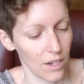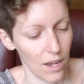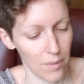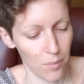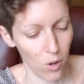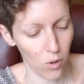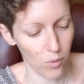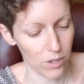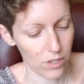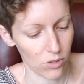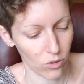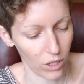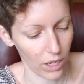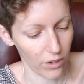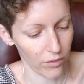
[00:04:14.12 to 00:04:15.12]
I'm always
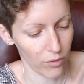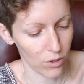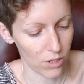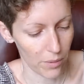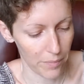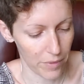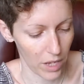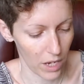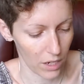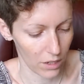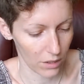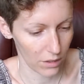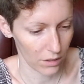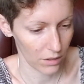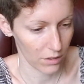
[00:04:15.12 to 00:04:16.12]
looking for
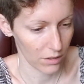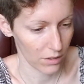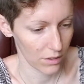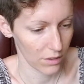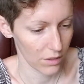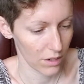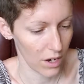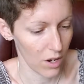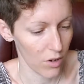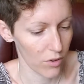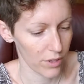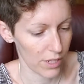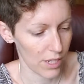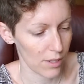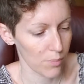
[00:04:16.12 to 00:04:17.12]
something
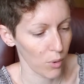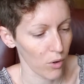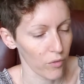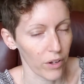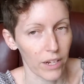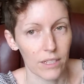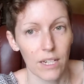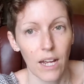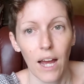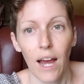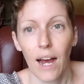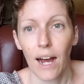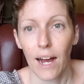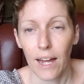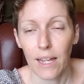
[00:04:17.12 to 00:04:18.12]
Oh, this is perfect.
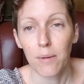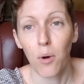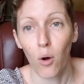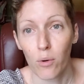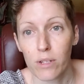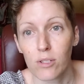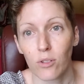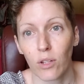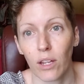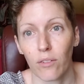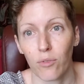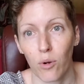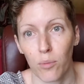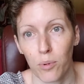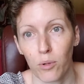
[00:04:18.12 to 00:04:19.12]
I am always looking
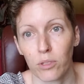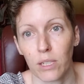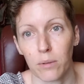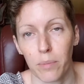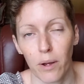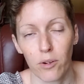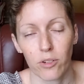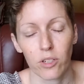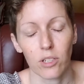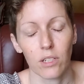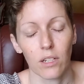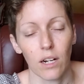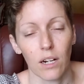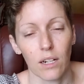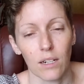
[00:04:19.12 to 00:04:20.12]
for a protein powder.
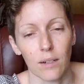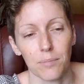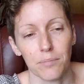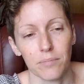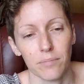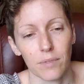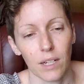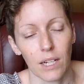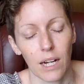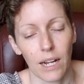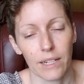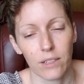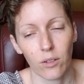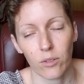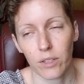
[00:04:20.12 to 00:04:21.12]
Um,
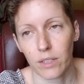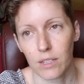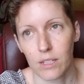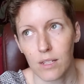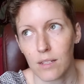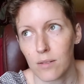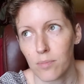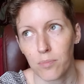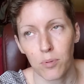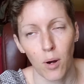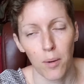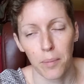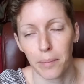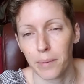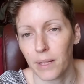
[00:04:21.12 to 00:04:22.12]
I know that this is
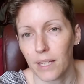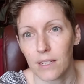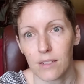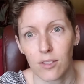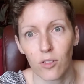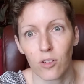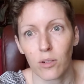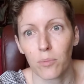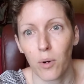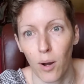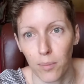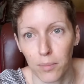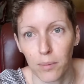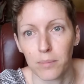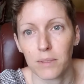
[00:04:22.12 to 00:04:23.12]
probably considered a
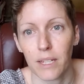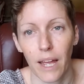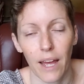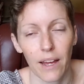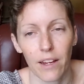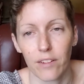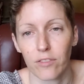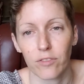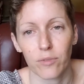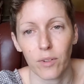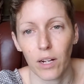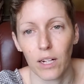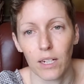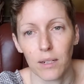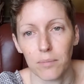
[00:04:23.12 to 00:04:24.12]
problem to have.
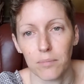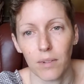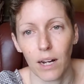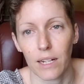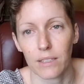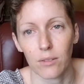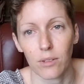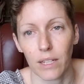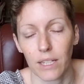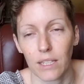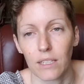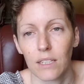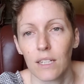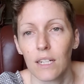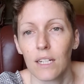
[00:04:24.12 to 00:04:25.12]
Um, I don't like it.